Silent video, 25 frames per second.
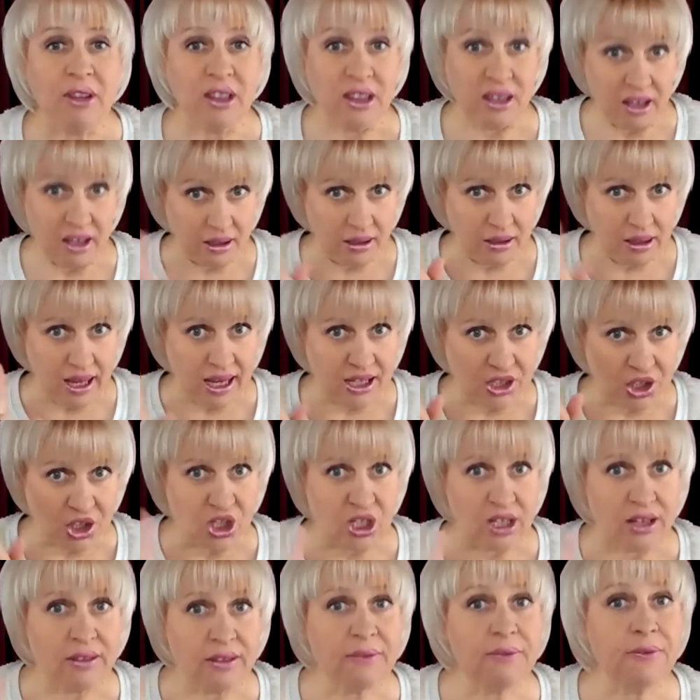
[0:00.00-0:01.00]
the,
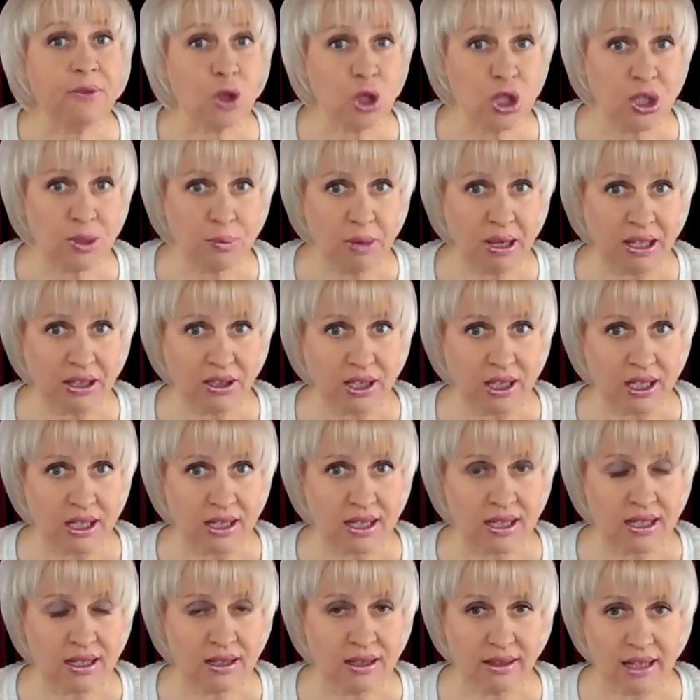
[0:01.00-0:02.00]
actually the first
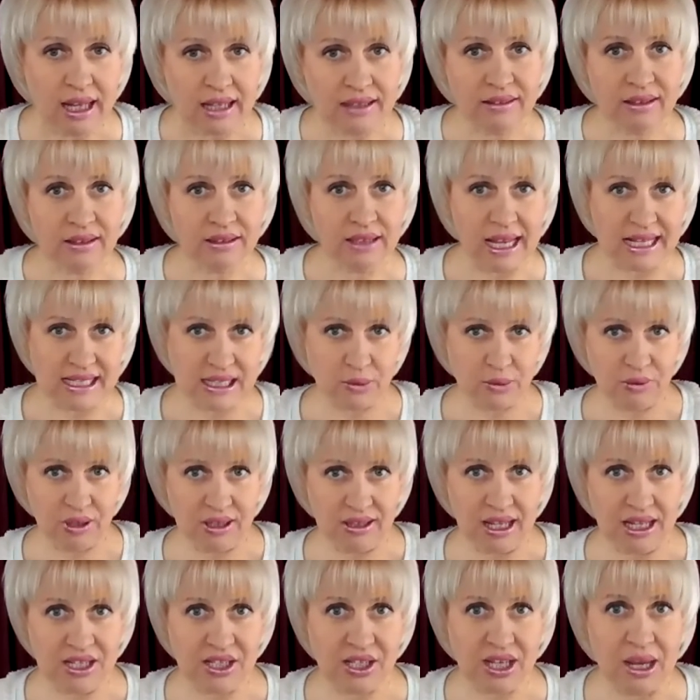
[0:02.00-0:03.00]
matrix, not the last
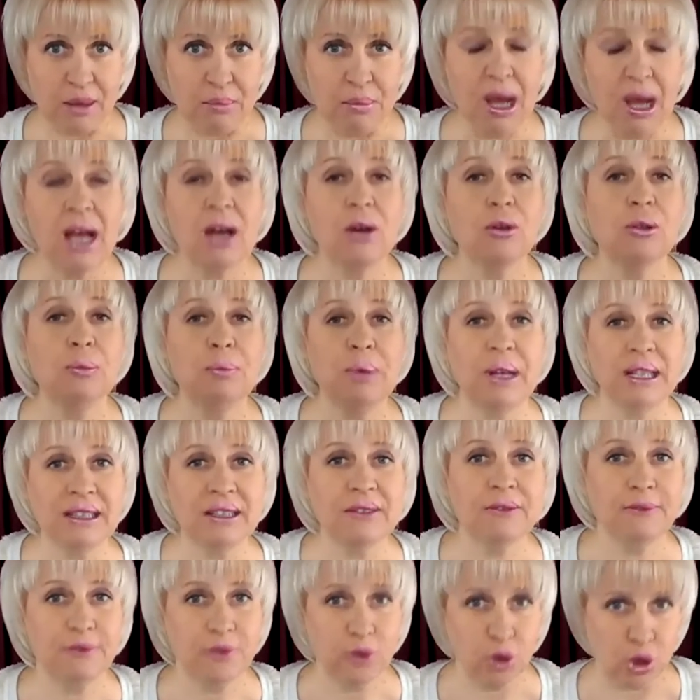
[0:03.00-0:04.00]
one that came out, but
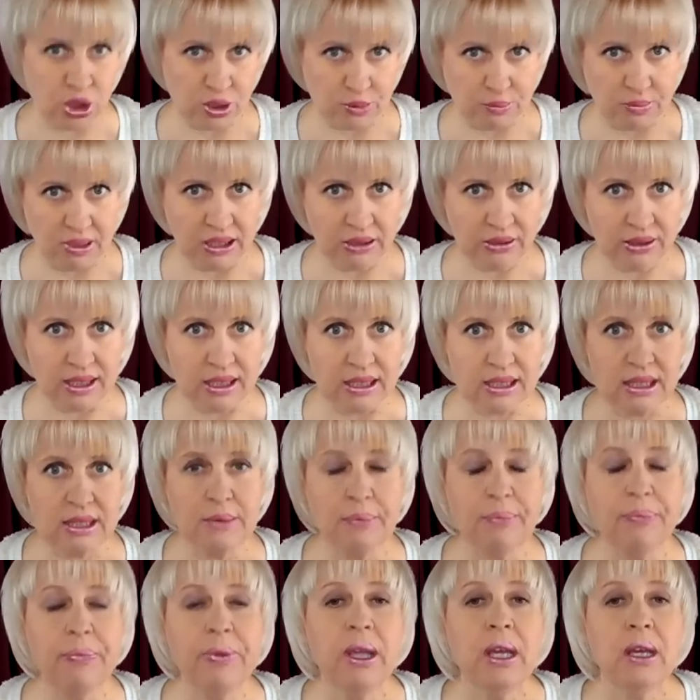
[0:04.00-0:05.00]
the first matrix.
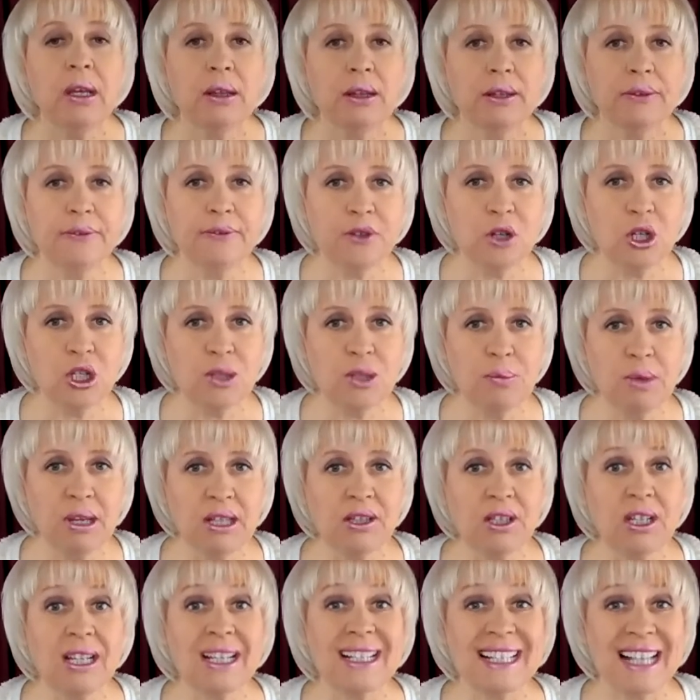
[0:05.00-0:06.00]
The first
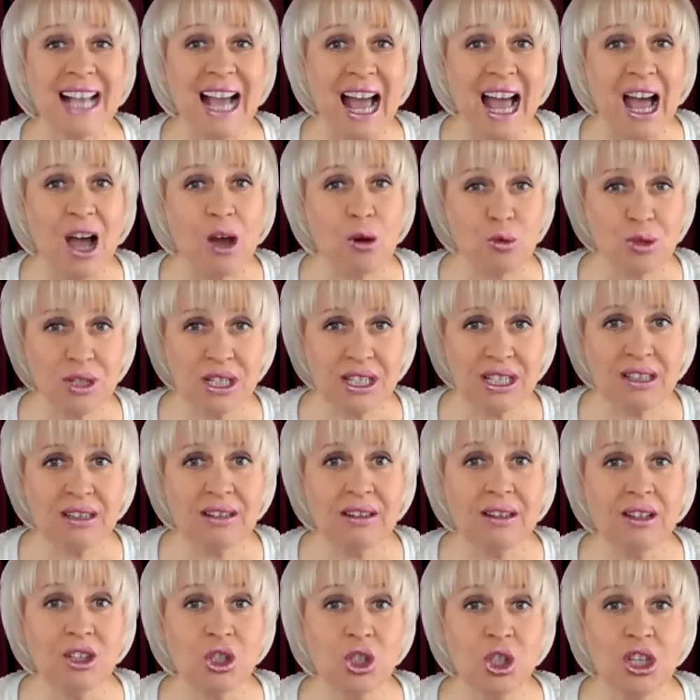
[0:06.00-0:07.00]
matrix, how
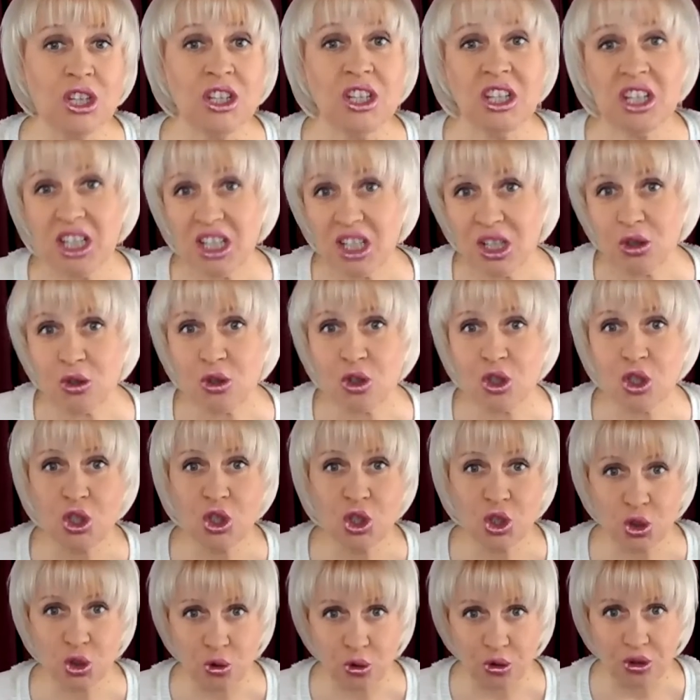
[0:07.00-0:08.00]
did Neo's
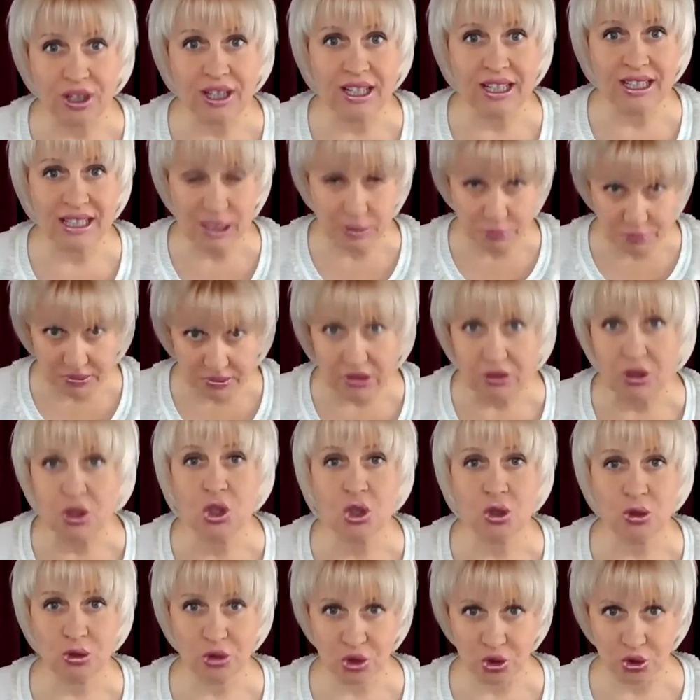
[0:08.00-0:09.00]
journey,
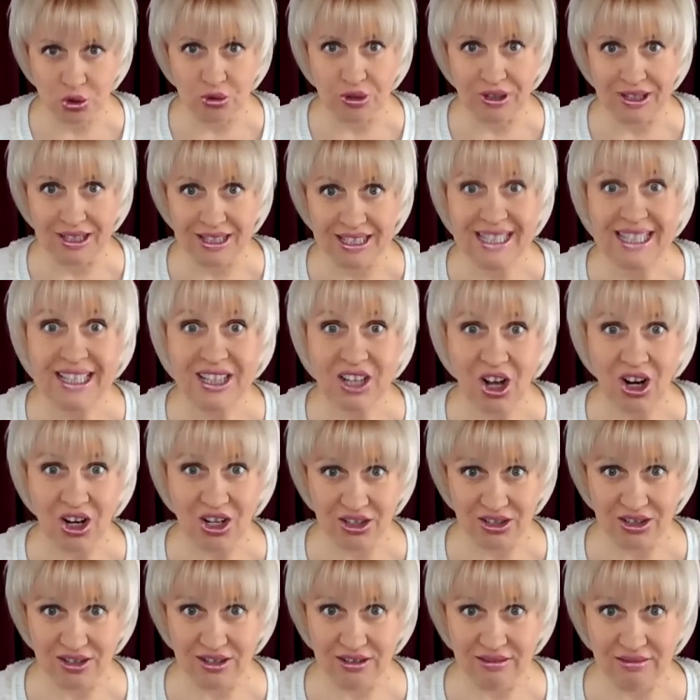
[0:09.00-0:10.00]
spiritual journey,
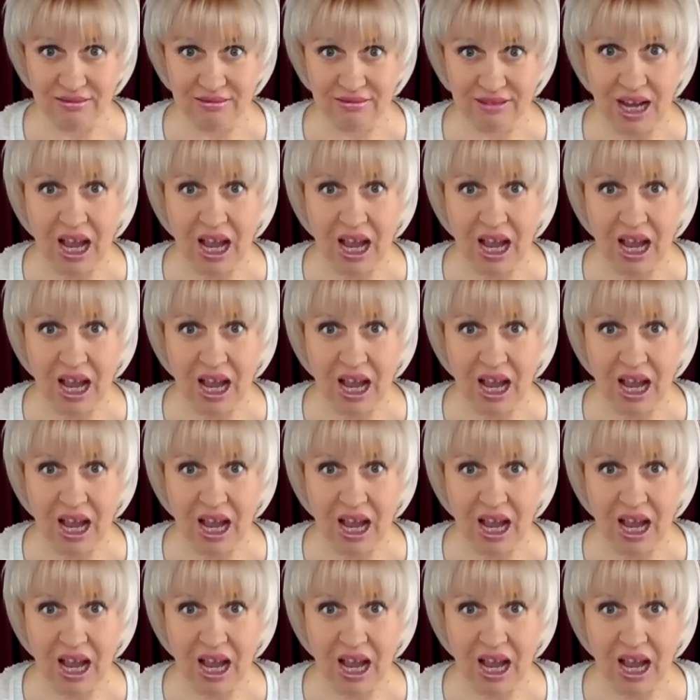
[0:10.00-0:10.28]
start?